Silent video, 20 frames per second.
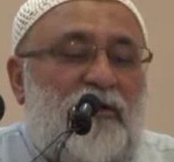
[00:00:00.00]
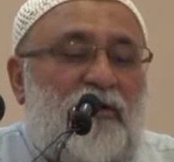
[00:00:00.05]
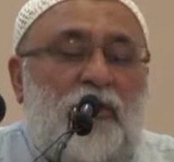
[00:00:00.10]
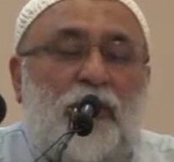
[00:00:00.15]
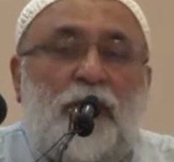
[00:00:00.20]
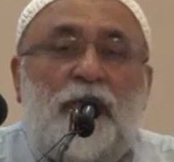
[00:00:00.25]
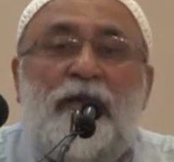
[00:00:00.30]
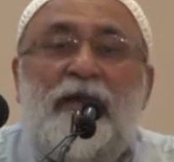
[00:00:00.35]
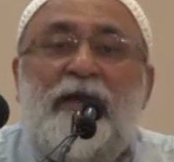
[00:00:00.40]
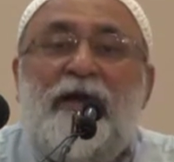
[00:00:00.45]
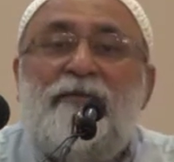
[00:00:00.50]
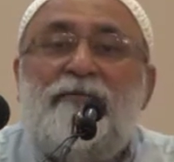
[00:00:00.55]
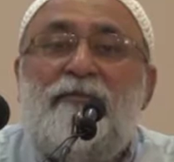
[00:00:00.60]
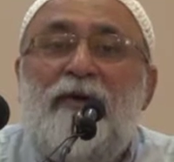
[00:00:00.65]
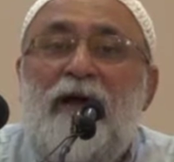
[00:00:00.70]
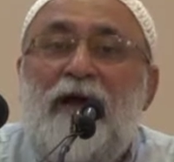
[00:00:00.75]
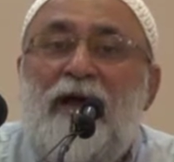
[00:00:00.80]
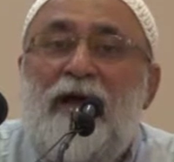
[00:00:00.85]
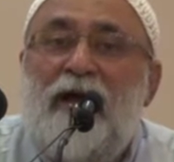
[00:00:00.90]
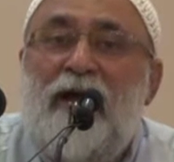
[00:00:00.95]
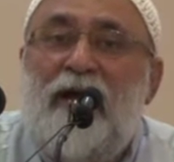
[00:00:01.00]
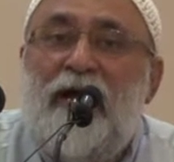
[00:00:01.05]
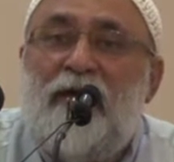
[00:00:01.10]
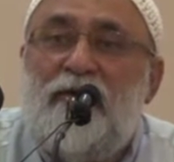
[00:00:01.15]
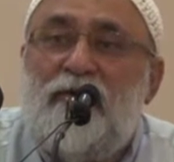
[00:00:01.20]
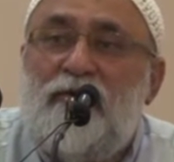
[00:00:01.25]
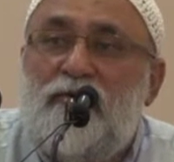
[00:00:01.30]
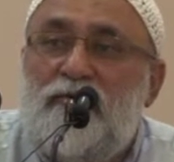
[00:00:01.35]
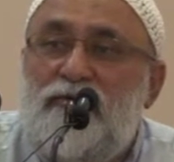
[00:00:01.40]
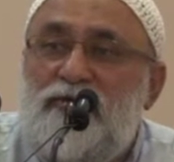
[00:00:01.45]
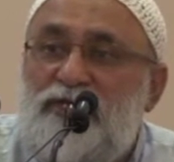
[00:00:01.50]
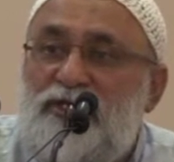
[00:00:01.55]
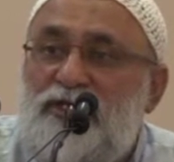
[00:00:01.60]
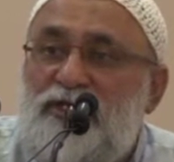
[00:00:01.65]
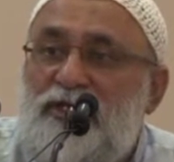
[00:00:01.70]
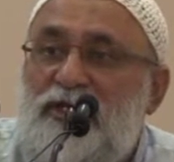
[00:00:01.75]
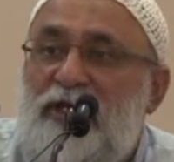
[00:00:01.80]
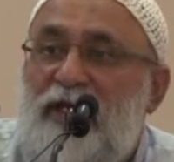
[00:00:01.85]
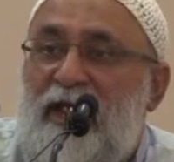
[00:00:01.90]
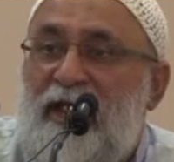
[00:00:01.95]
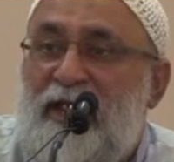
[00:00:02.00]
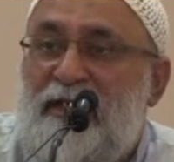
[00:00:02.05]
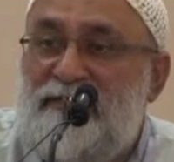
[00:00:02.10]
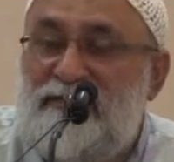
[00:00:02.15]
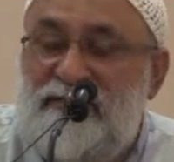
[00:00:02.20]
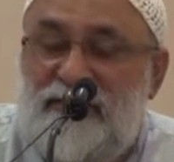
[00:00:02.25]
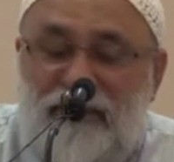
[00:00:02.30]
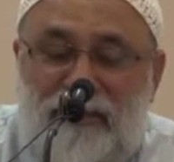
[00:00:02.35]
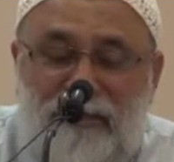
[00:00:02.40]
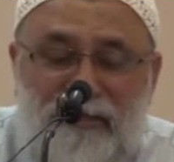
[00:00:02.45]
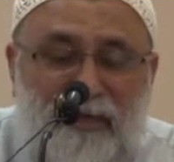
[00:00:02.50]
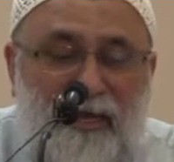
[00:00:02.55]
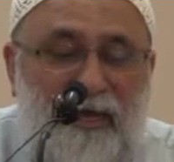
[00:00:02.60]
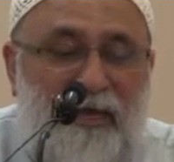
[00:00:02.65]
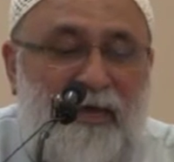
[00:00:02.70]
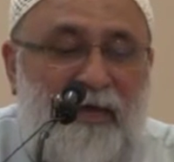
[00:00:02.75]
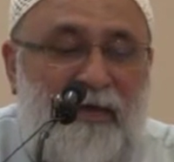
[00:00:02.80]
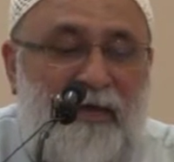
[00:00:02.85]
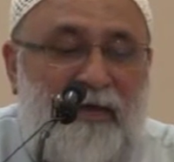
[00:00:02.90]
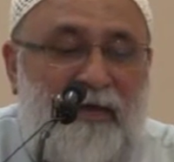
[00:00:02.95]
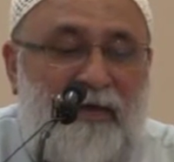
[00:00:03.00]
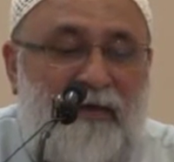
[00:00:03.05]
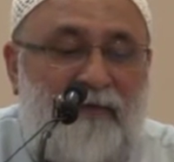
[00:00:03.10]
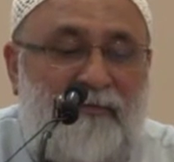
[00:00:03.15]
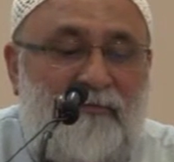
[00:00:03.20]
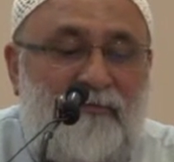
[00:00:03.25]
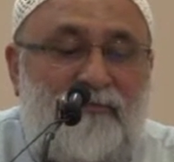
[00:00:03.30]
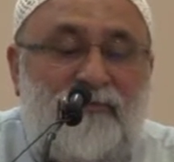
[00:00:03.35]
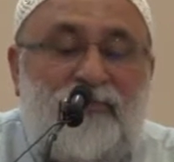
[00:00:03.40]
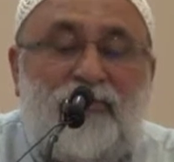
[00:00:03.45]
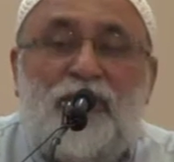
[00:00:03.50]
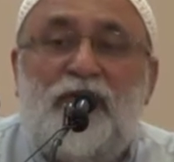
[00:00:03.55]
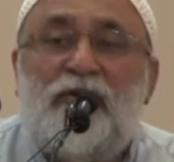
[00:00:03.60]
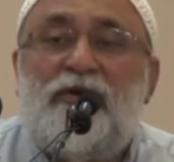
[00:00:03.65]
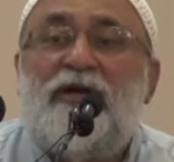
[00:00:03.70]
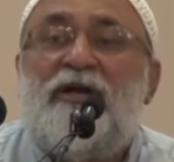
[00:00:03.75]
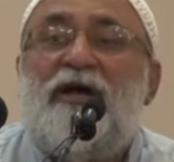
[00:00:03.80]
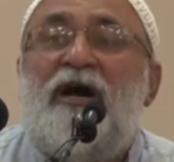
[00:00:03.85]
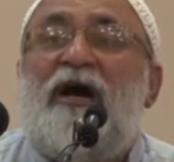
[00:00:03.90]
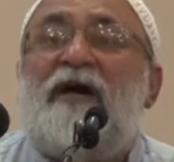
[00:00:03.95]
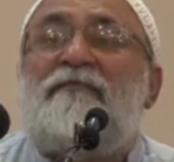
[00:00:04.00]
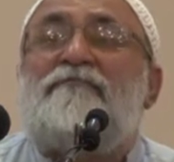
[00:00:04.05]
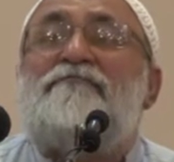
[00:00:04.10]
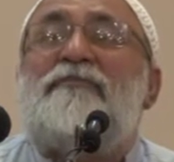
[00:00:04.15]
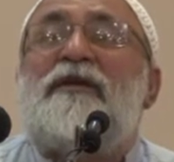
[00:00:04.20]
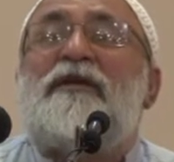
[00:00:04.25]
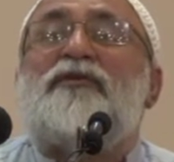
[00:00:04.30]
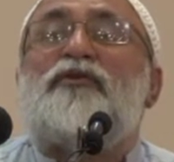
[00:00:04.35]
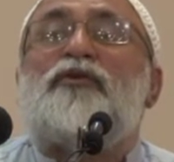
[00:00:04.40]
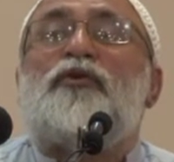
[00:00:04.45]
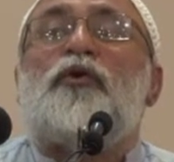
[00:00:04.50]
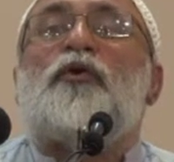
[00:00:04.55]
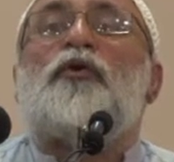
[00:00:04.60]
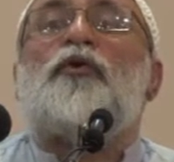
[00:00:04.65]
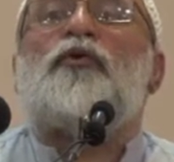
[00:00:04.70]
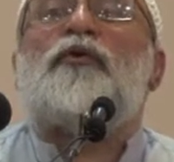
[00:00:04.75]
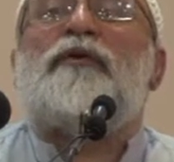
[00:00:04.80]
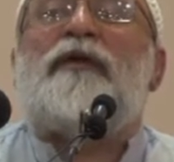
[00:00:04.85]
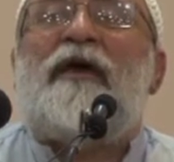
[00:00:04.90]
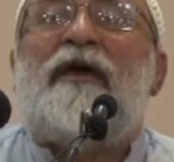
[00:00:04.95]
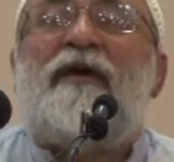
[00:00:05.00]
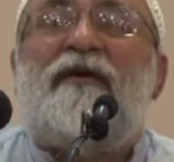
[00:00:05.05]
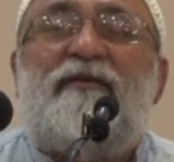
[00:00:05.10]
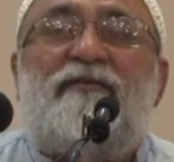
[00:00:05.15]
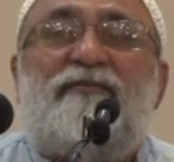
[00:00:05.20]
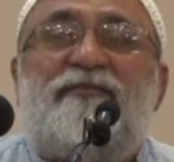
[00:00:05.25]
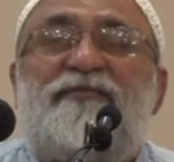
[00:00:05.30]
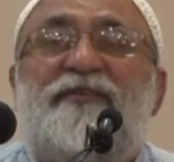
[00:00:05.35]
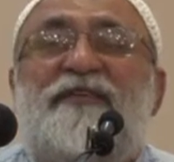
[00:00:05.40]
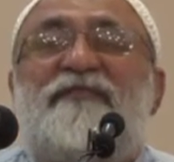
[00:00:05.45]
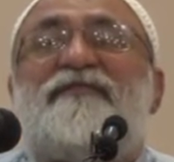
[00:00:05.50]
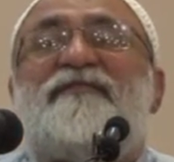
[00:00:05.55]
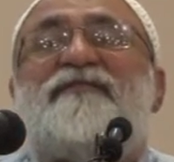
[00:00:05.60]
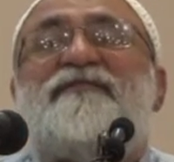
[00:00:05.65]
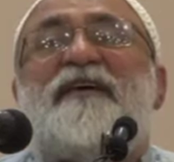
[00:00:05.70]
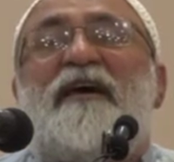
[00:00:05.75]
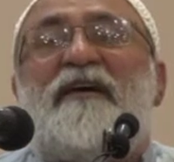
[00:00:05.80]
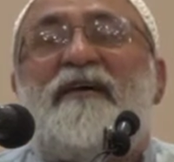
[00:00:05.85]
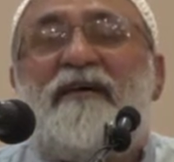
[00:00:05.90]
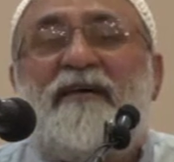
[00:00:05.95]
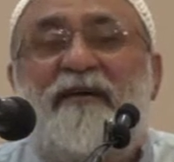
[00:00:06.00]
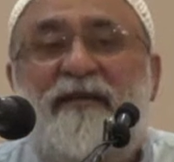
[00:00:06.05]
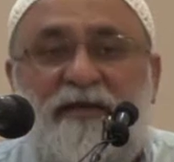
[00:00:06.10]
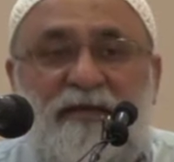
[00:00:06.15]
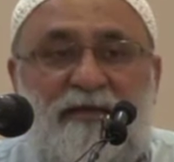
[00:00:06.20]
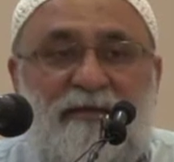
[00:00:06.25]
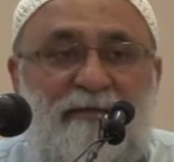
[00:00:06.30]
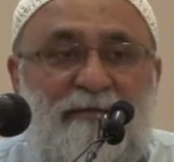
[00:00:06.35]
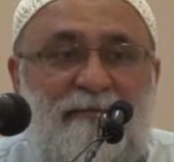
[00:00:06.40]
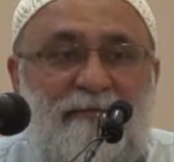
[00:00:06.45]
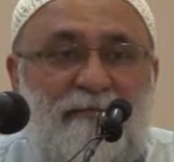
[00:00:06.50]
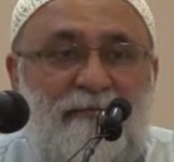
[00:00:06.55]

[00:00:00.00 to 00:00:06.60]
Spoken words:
ulama'u shi'atina murabituna fi thaghri.